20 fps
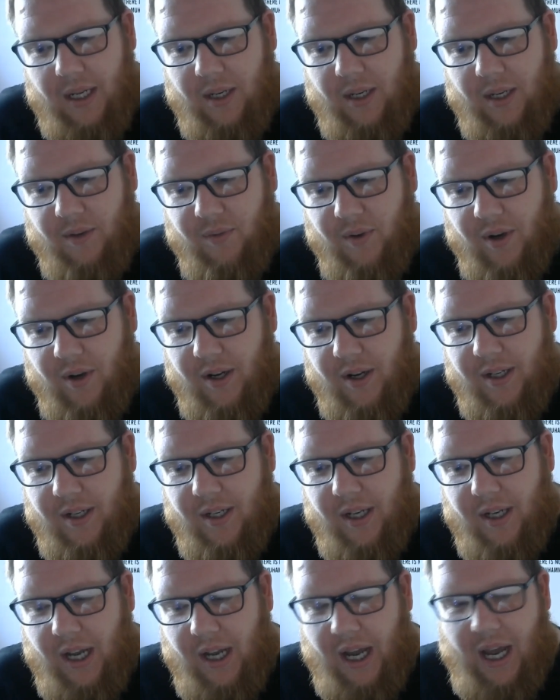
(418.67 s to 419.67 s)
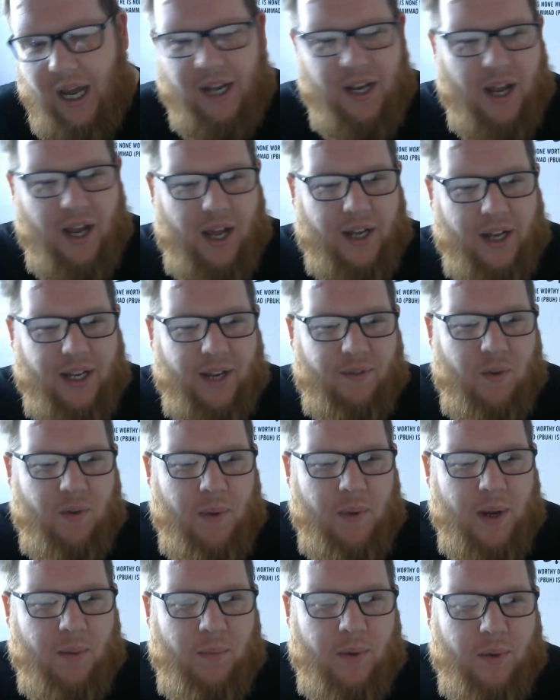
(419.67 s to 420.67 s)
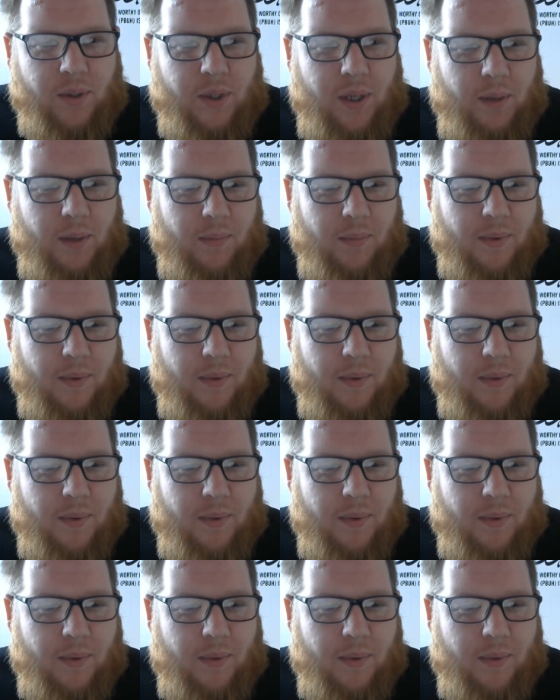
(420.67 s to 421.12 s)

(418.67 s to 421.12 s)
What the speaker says: I thought, nah, I'd never be a Muslim.